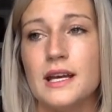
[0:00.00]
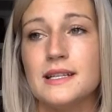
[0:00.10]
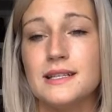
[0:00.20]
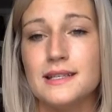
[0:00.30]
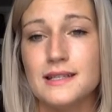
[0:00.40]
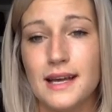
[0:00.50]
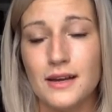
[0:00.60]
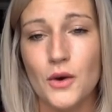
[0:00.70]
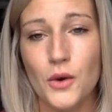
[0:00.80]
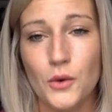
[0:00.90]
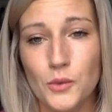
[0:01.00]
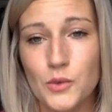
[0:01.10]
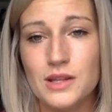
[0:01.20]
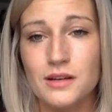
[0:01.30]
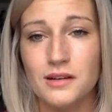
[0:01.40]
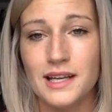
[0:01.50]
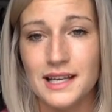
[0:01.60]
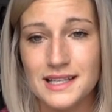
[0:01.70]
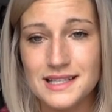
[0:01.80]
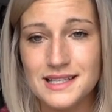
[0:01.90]
and stay home with her
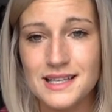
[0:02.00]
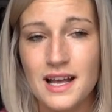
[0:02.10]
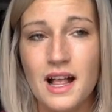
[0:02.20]
kids.